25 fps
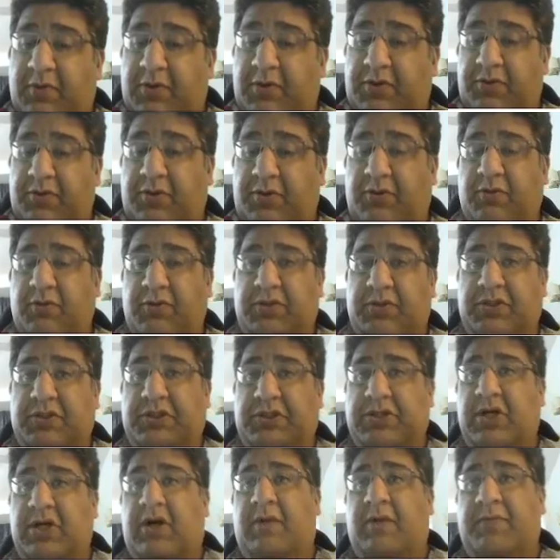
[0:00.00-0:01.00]
to do the
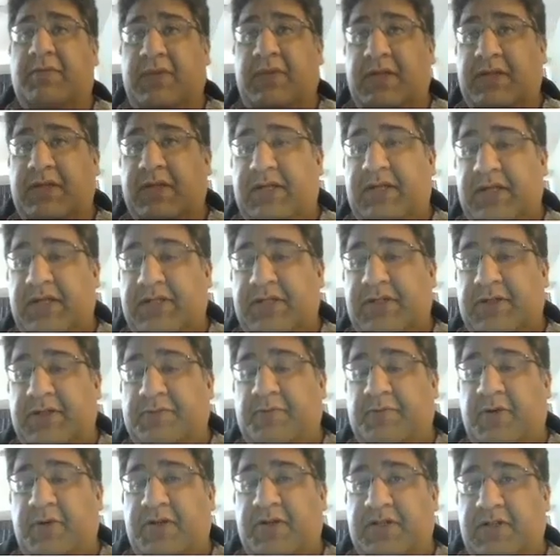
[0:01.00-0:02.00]
job, then the test
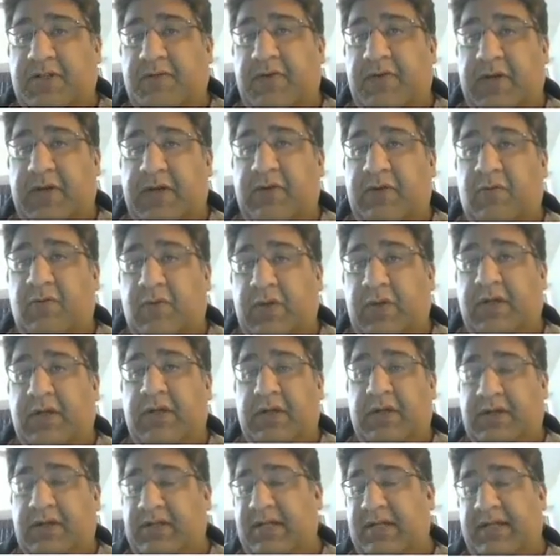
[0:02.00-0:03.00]
is positive. Here, where
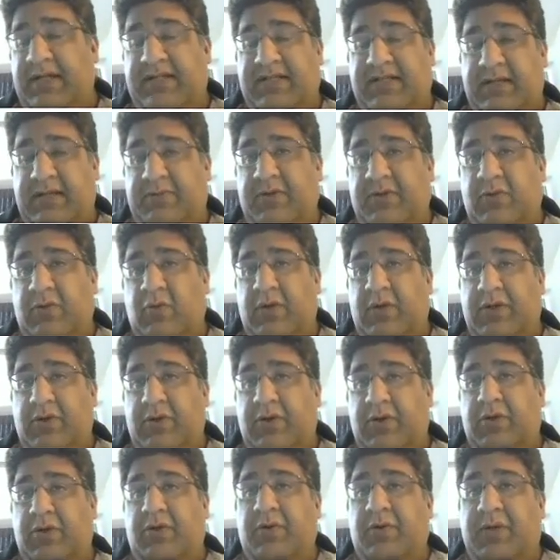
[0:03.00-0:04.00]
it's an exception, where
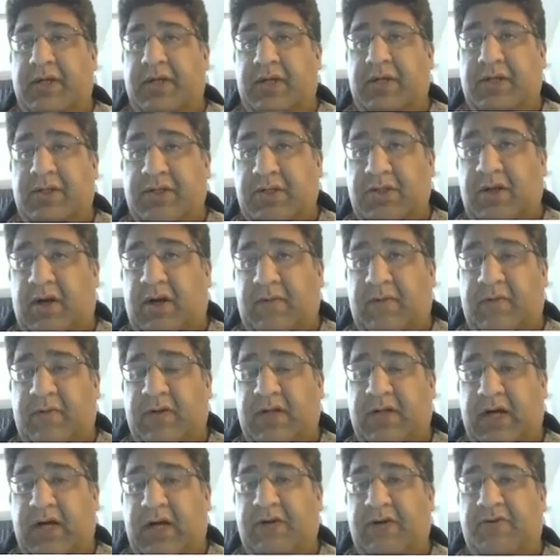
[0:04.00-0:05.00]
you're doing your job,
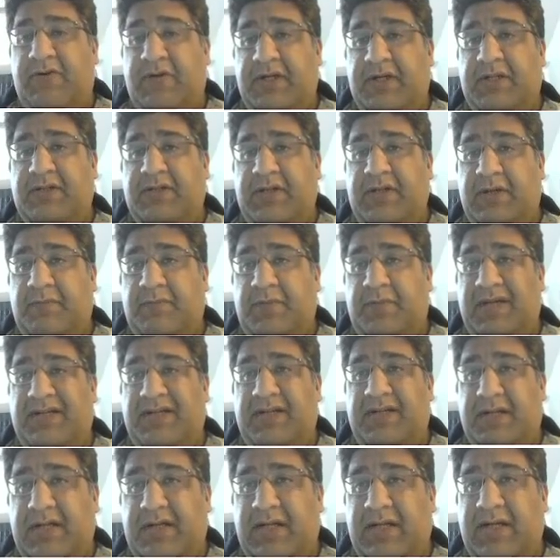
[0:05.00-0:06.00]
but the arteries are
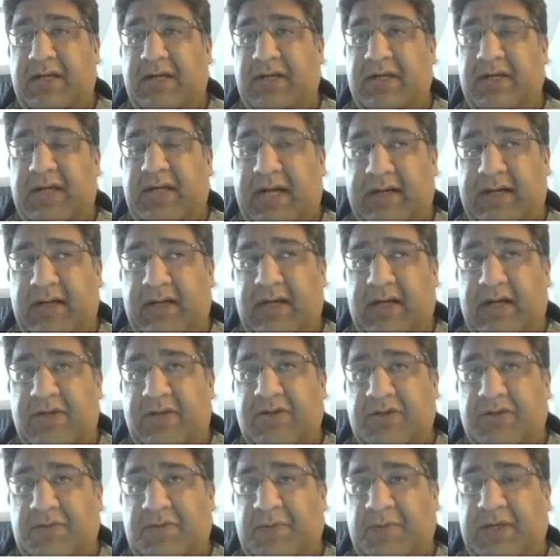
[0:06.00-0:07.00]
patent, they're intact, the
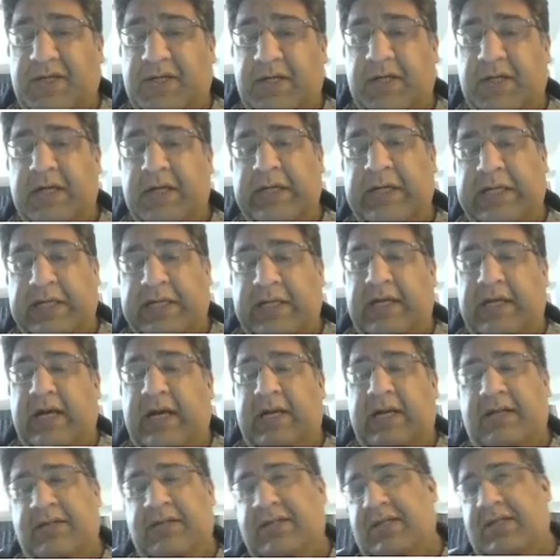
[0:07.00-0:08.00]
arch is patent,
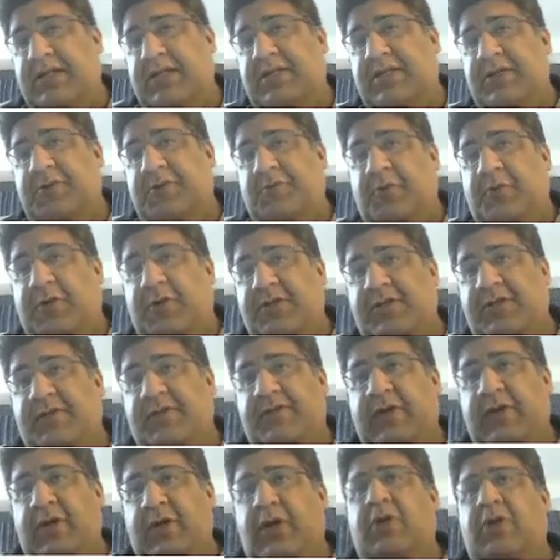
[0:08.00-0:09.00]
Allen's test is
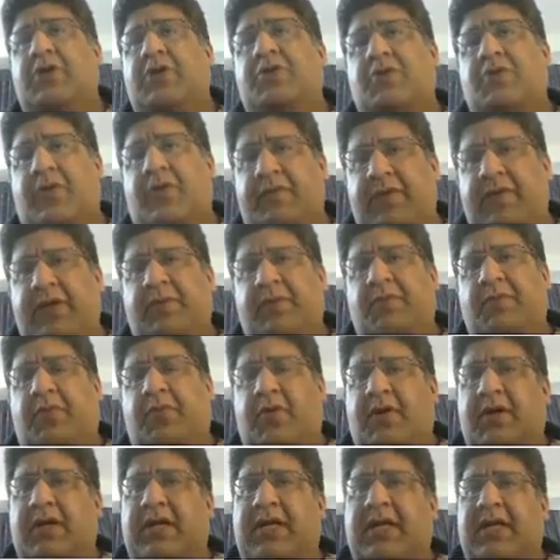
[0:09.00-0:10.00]
positive. So, very
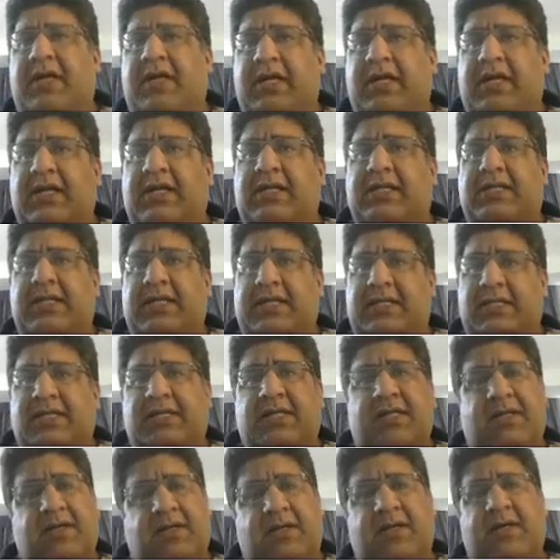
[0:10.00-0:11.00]
important clinical
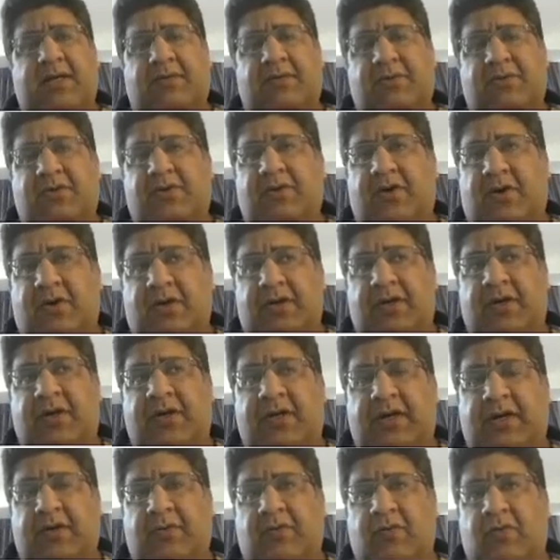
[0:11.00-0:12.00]
test. I'm sure
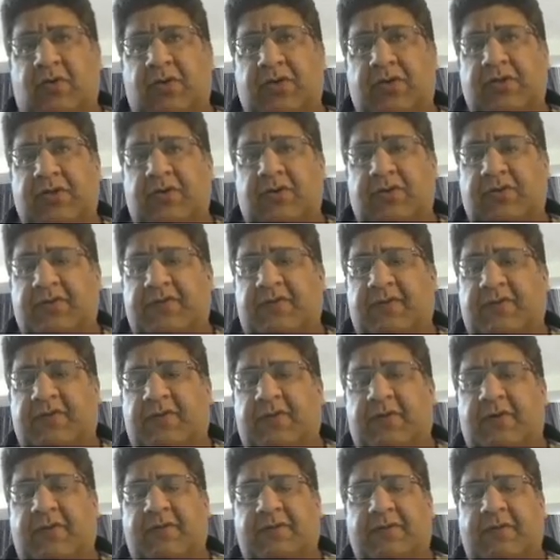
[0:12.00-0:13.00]
it was useful
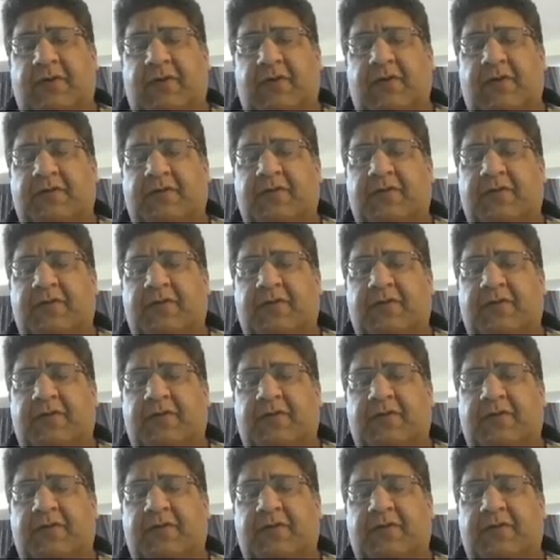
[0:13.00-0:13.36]
for all of